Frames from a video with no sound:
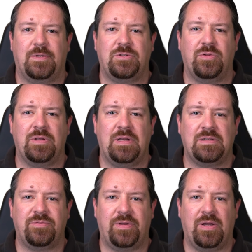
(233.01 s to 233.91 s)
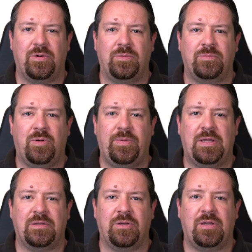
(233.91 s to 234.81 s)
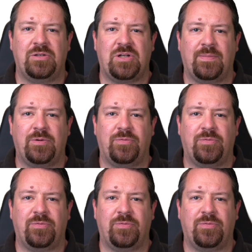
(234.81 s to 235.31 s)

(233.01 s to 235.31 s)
So in the next video, we'll begin looking at chapter